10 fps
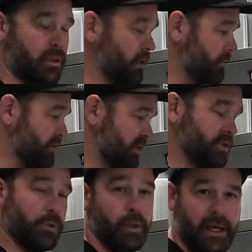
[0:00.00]
a lot of
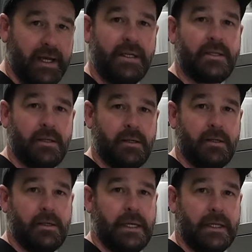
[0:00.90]
residual heat
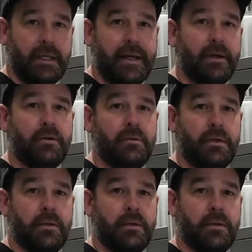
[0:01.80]
in the kettle.